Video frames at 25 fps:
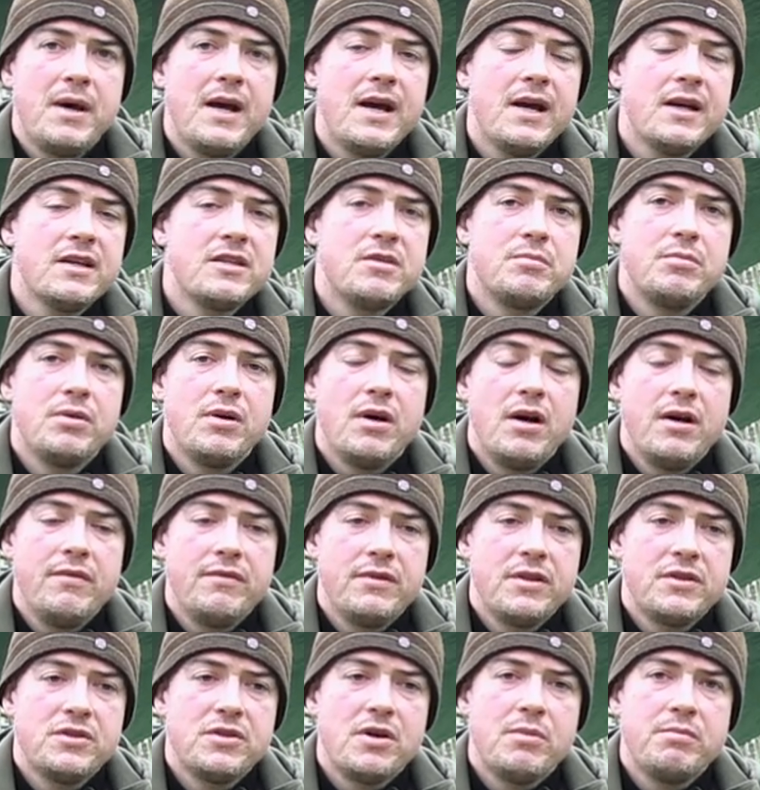bag to put
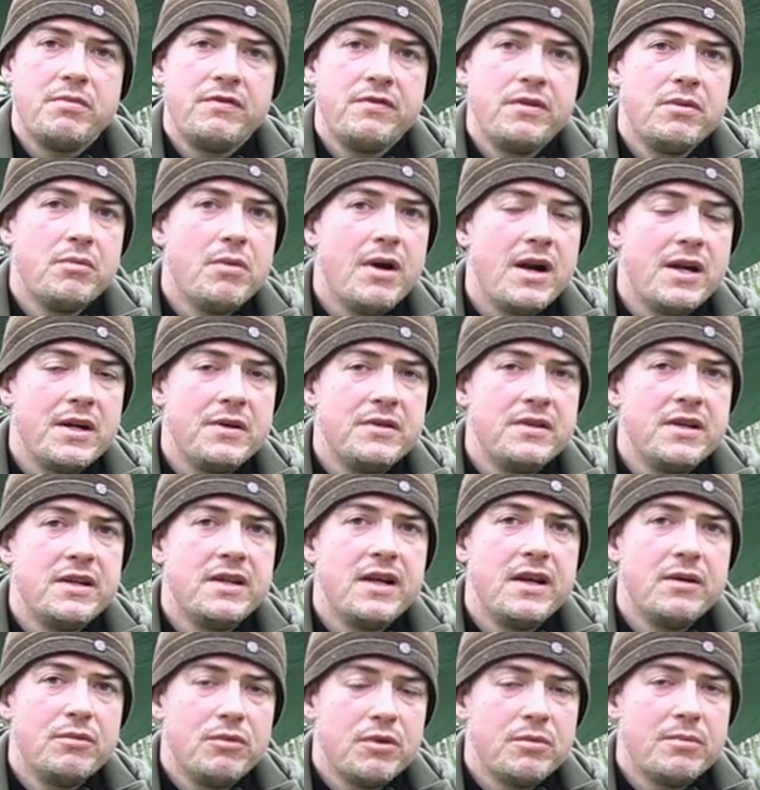over the top of you while you
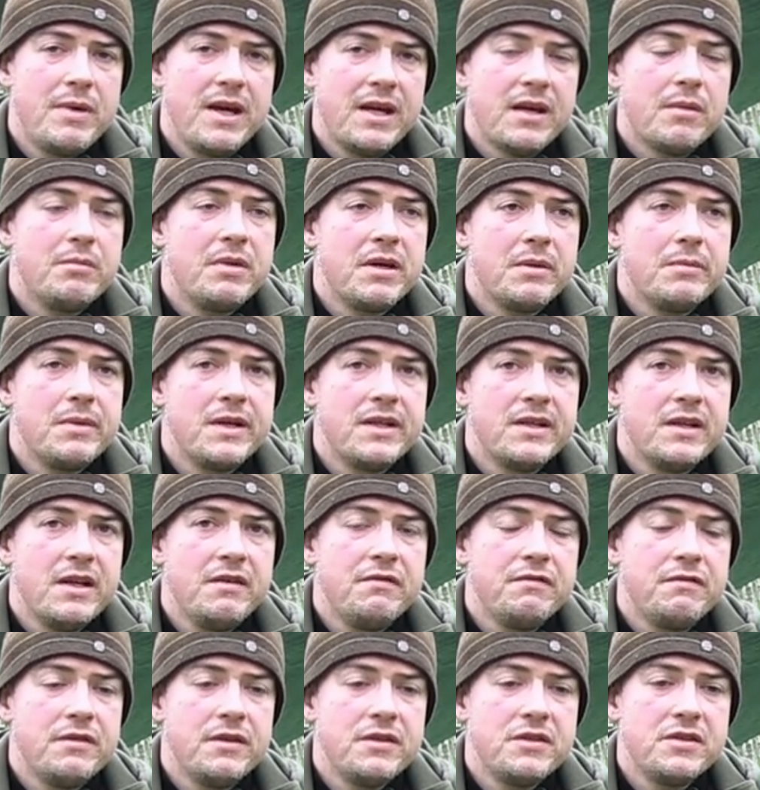did it would make a big
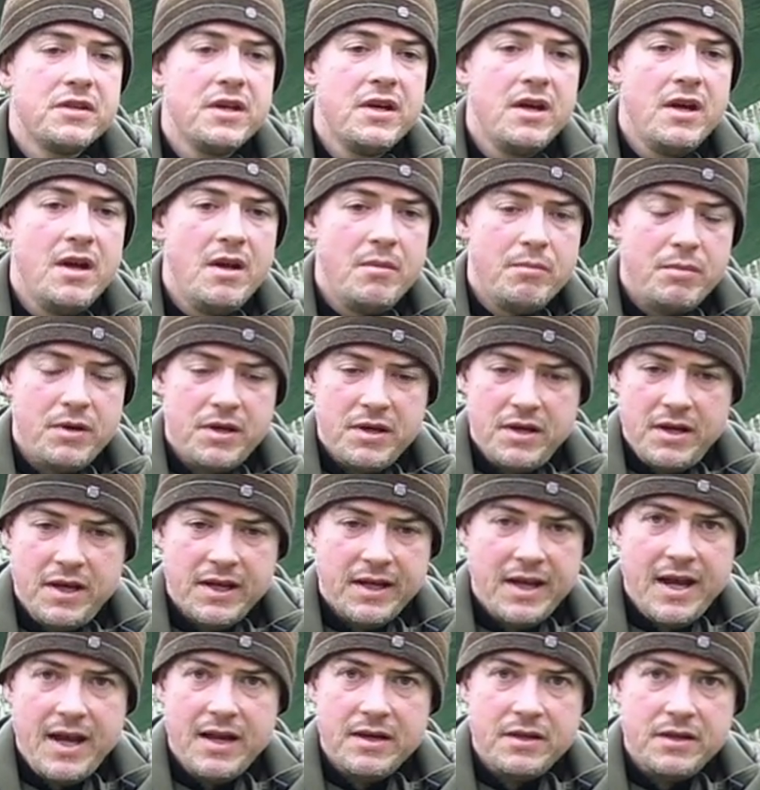difference. But
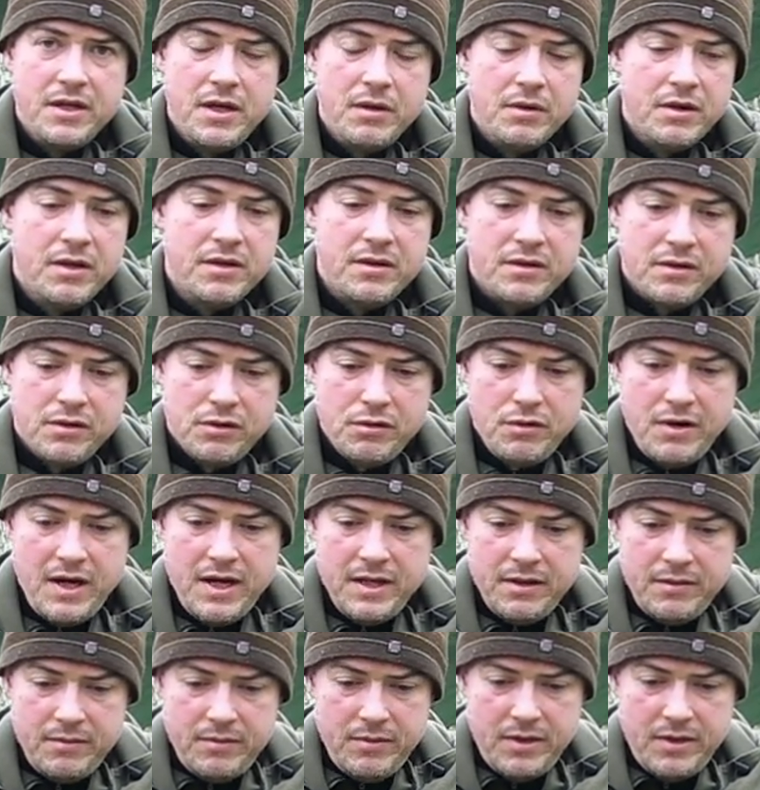again, you could create,